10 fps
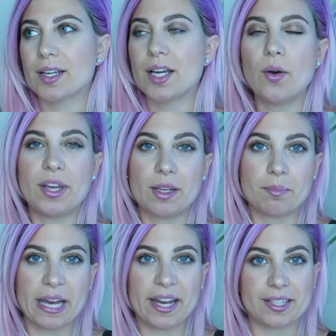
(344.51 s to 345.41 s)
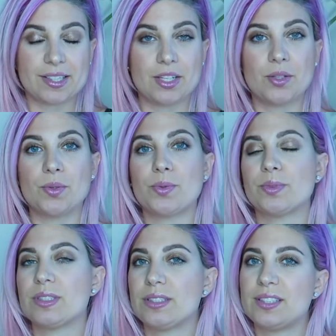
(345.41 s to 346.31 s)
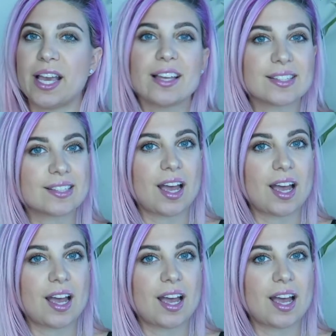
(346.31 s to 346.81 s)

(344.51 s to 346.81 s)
Going back to, yes,